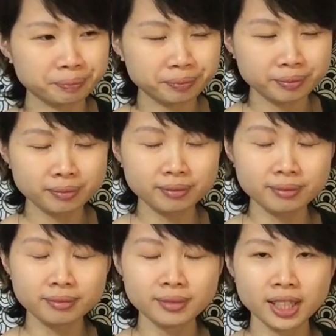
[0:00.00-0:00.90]

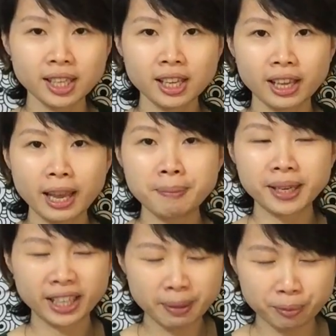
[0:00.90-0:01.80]
Okay,
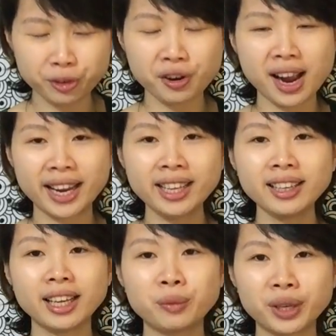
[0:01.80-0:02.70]
but keep trying,
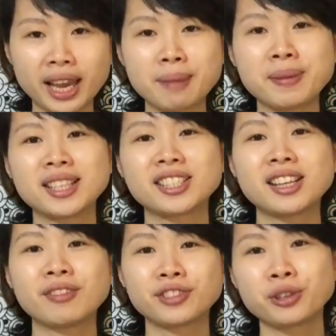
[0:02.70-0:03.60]
it will get better
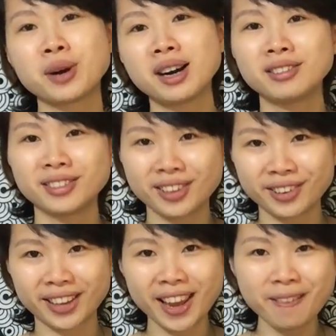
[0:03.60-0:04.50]
after a while.
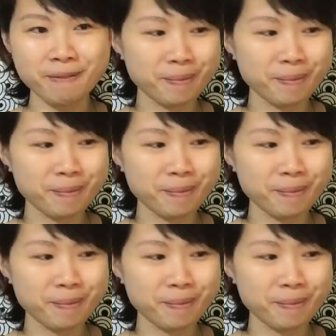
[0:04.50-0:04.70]
Okay?